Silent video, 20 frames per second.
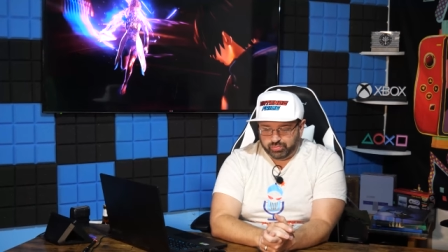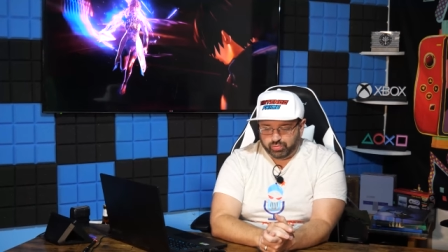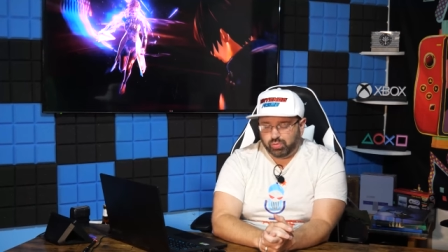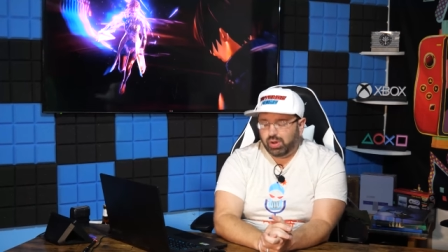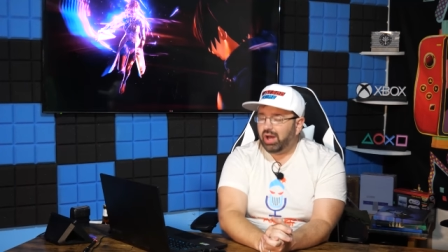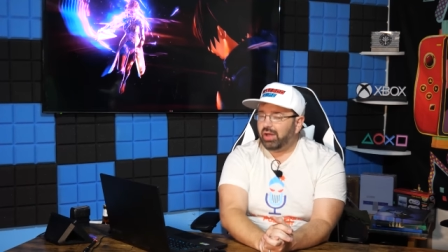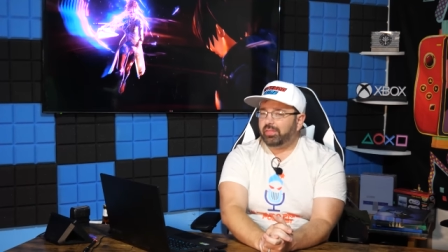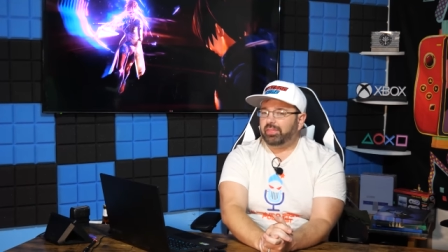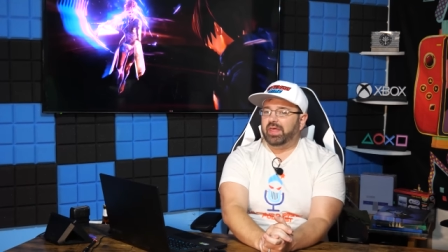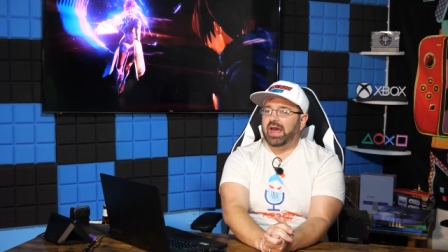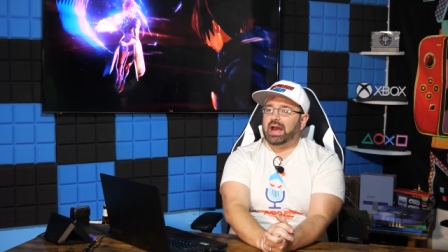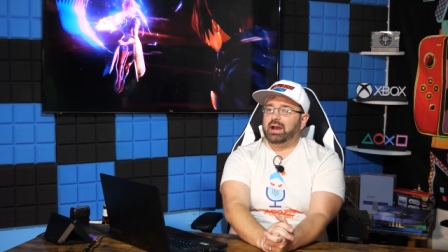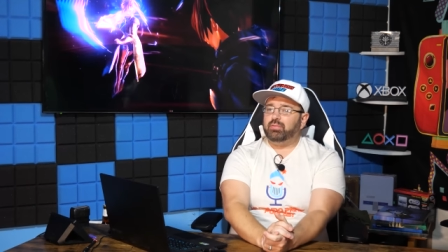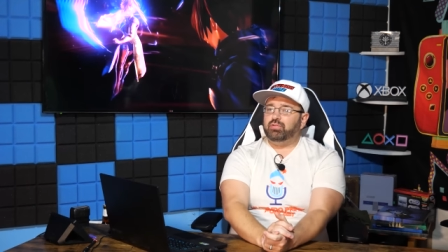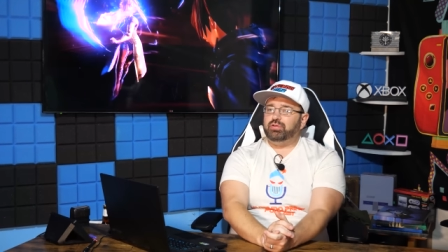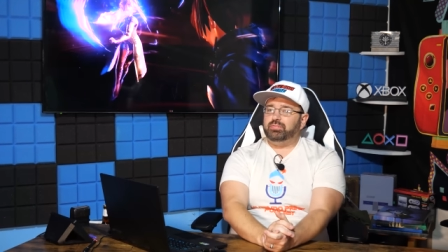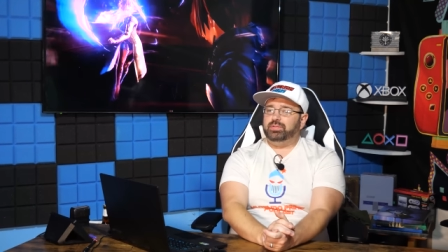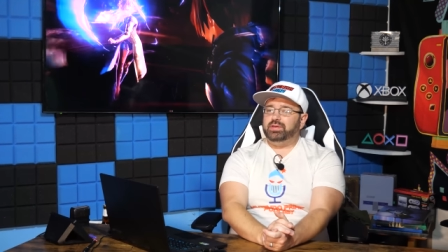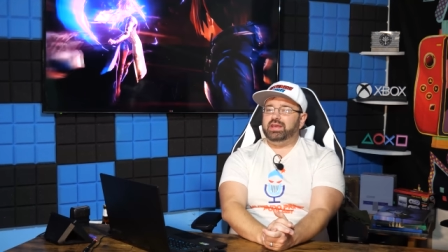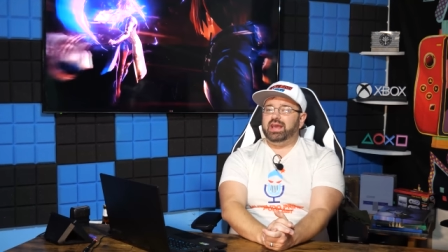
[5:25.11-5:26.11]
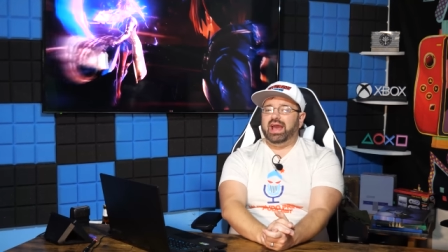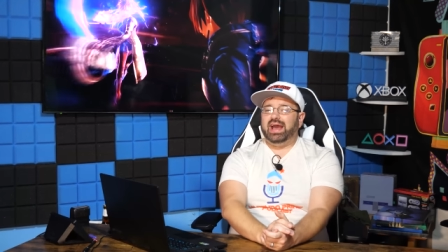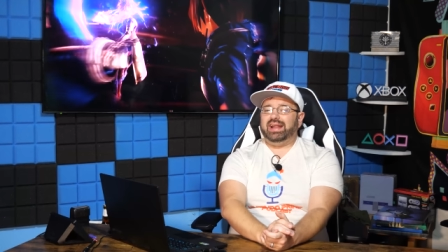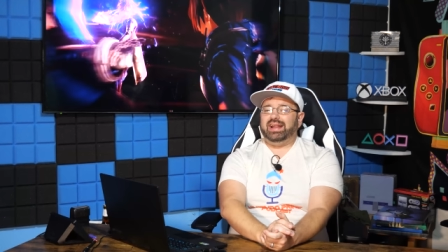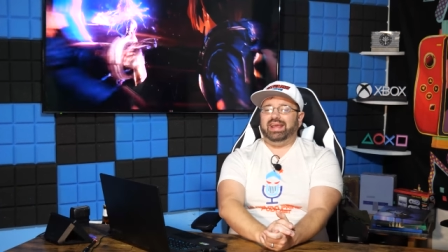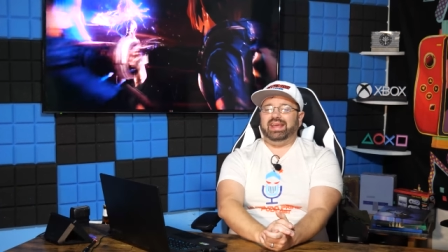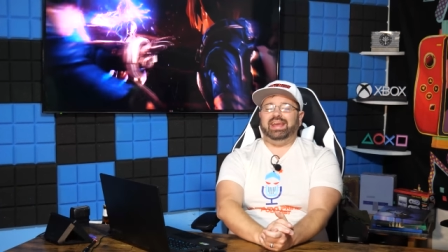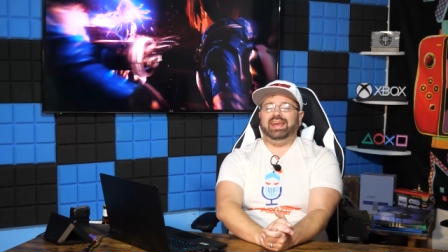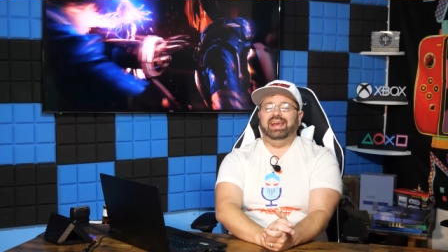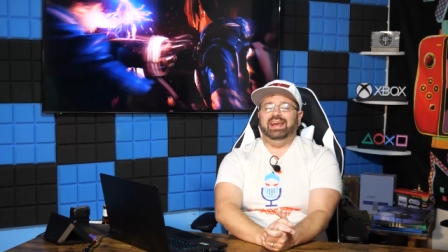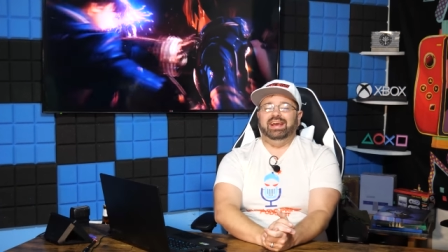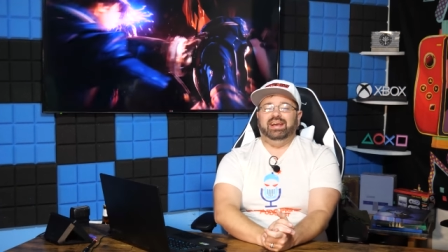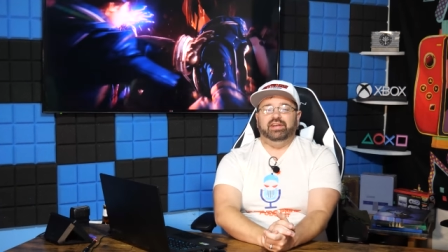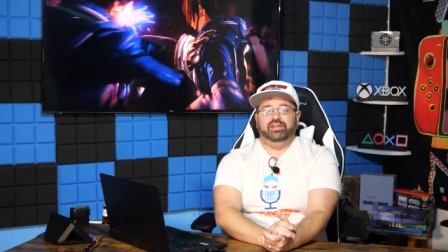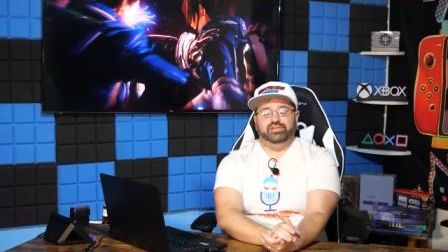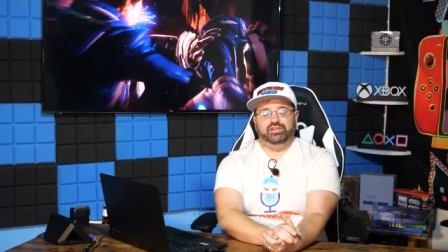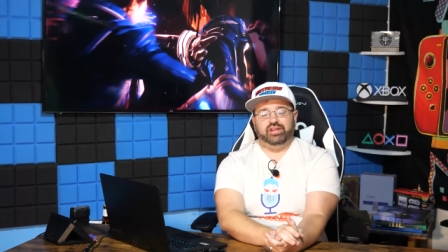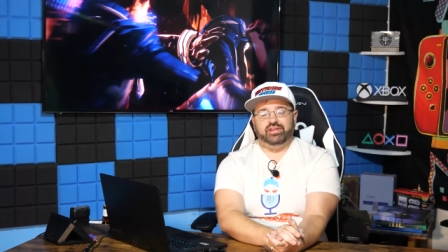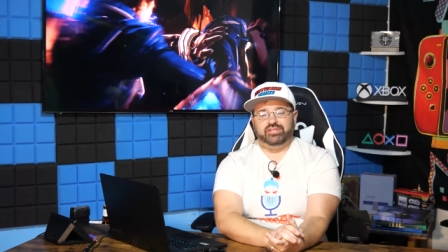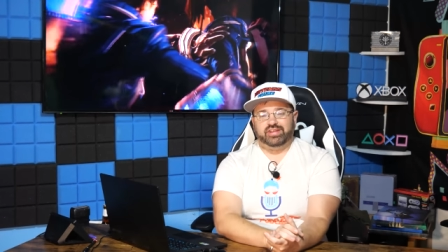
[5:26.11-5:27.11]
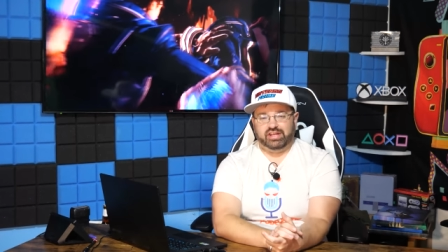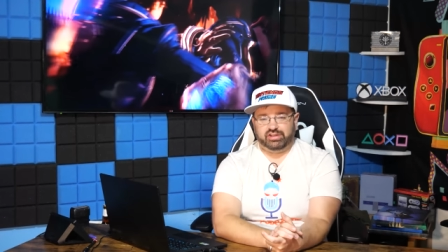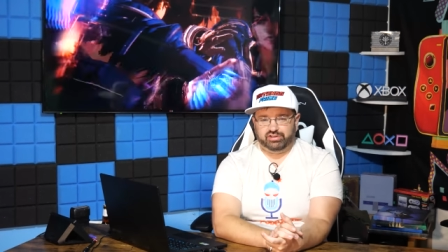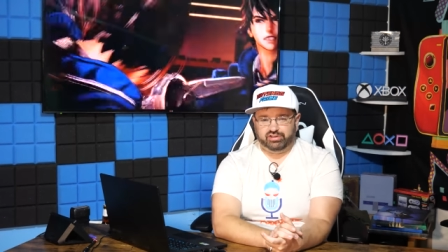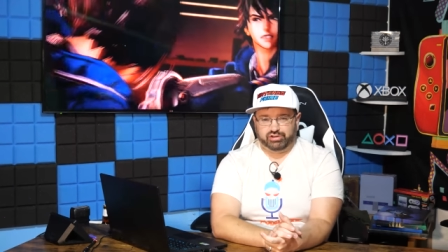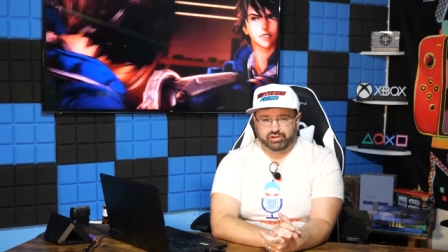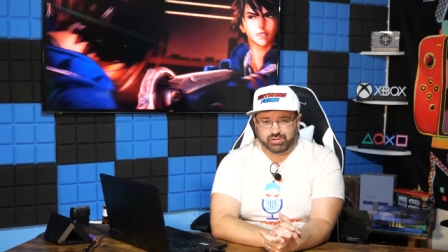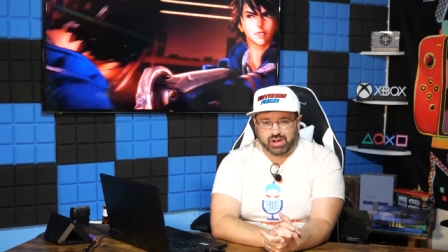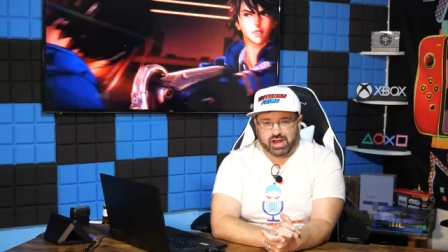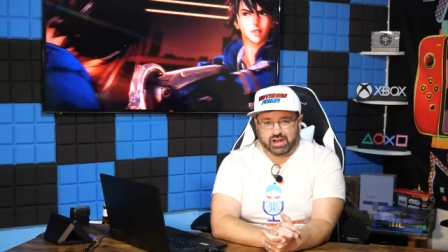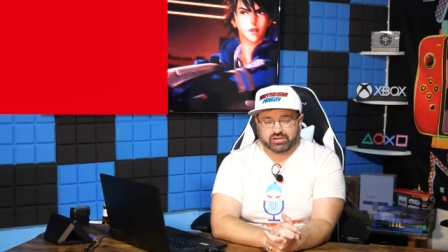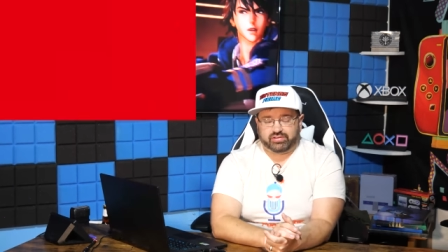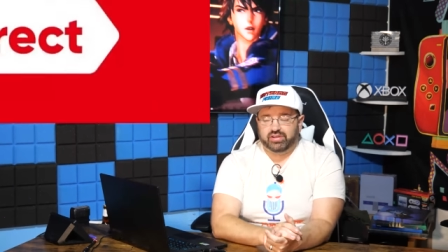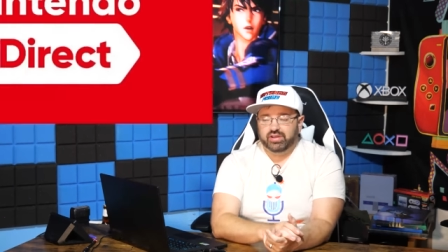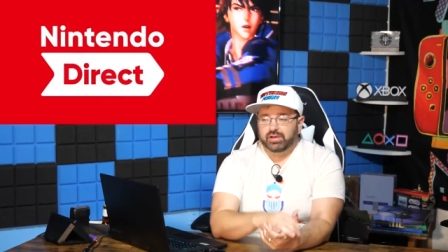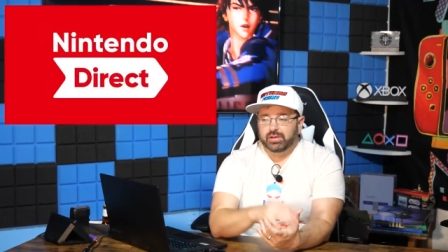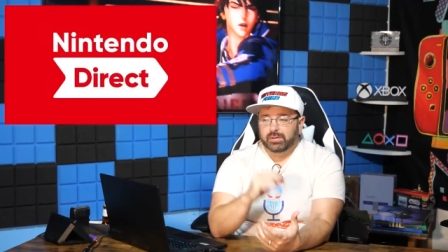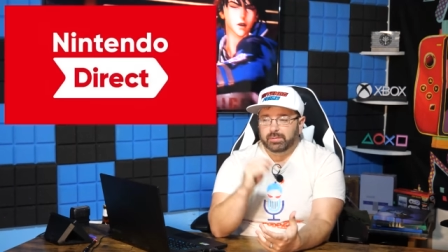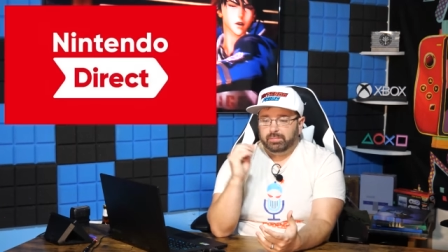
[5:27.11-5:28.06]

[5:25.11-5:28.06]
Well, that would be at a Nintendo Direct.